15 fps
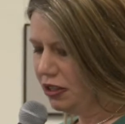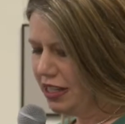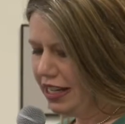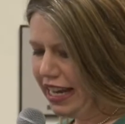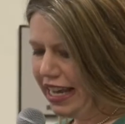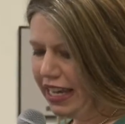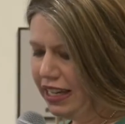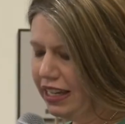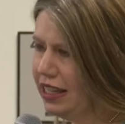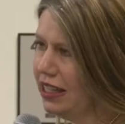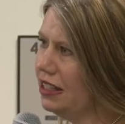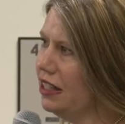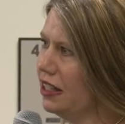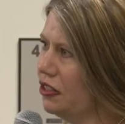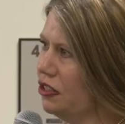today,
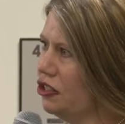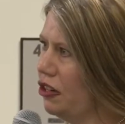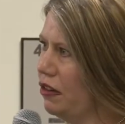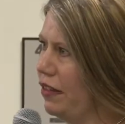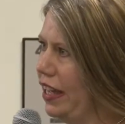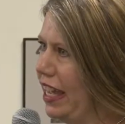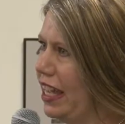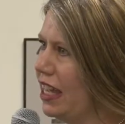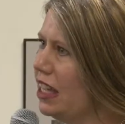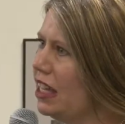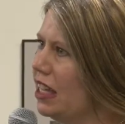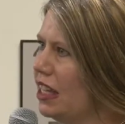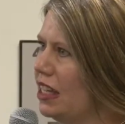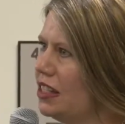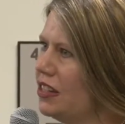Dr. Gervais.
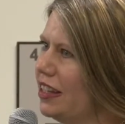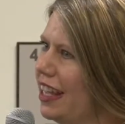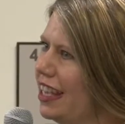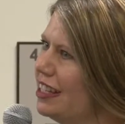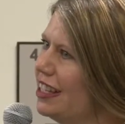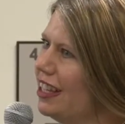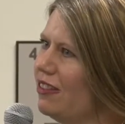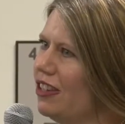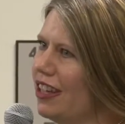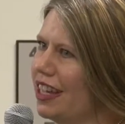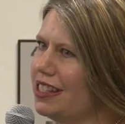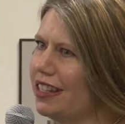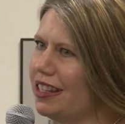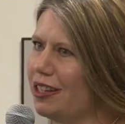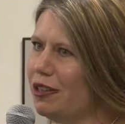So I'd like to give you
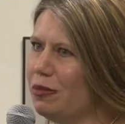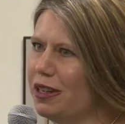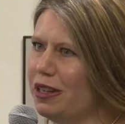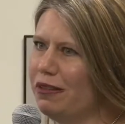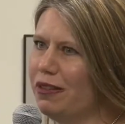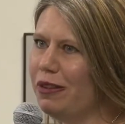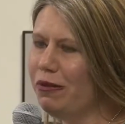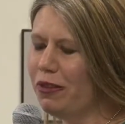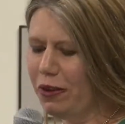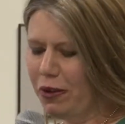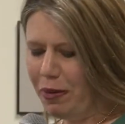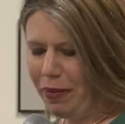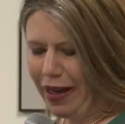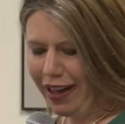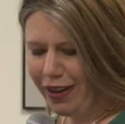guys a little bit of info
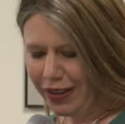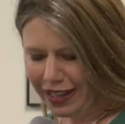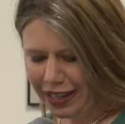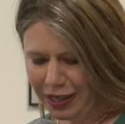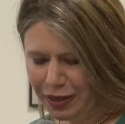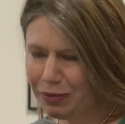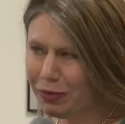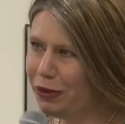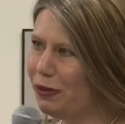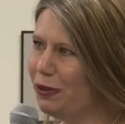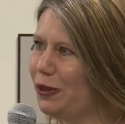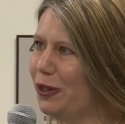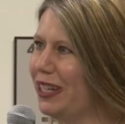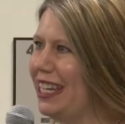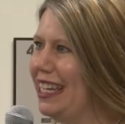about him
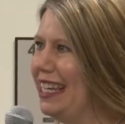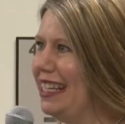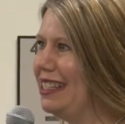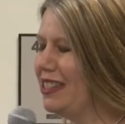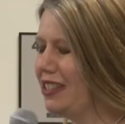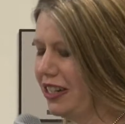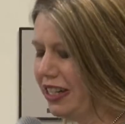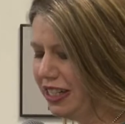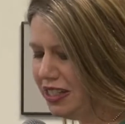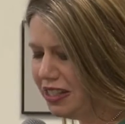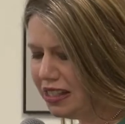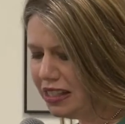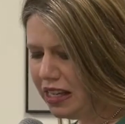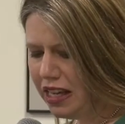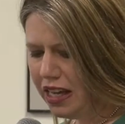before he
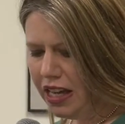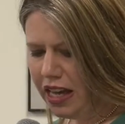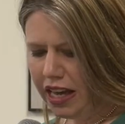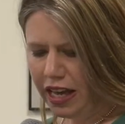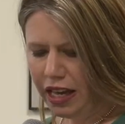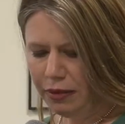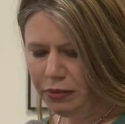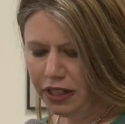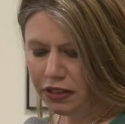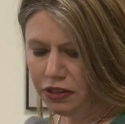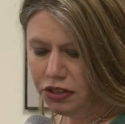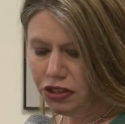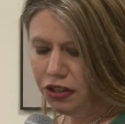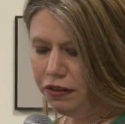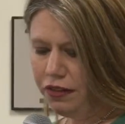starts. Um, Dr.
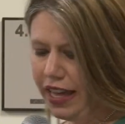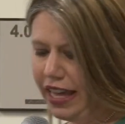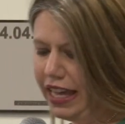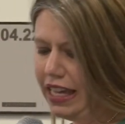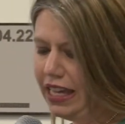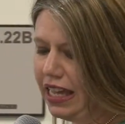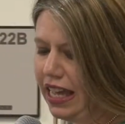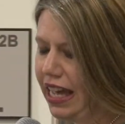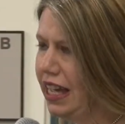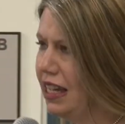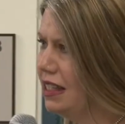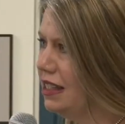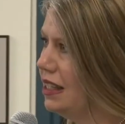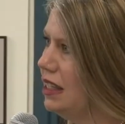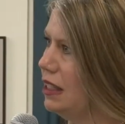Gervais
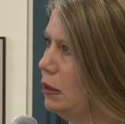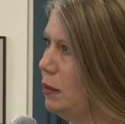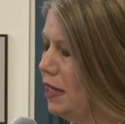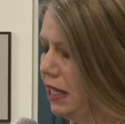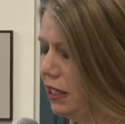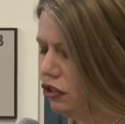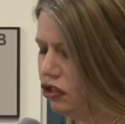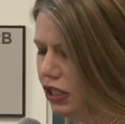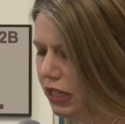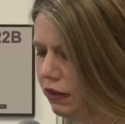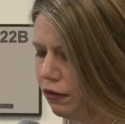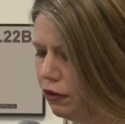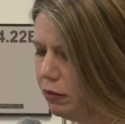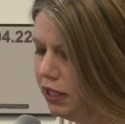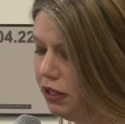has his PhD
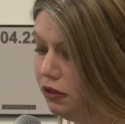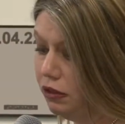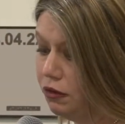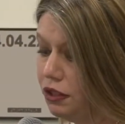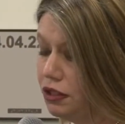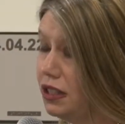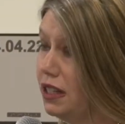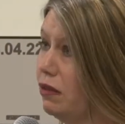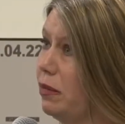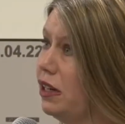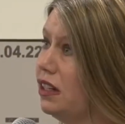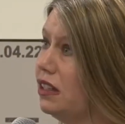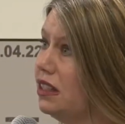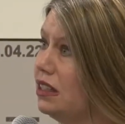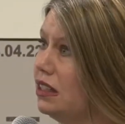from the University of
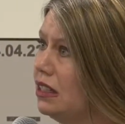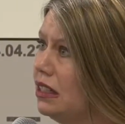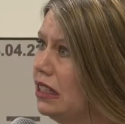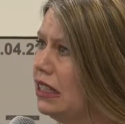Maryland,